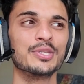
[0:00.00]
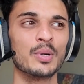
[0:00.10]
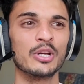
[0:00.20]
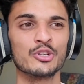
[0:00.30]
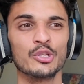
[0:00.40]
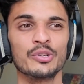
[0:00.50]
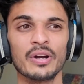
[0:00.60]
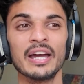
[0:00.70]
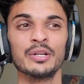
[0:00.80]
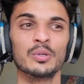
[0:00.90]
so I should
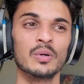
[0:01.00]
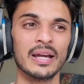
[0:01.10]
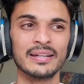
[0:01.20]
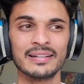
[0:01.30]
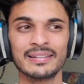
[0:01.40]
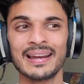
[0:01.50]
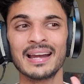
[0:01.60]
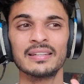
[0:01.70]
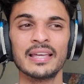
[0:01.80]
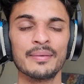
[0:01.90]
try to get
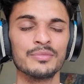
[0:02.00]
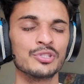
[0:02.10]
attract them.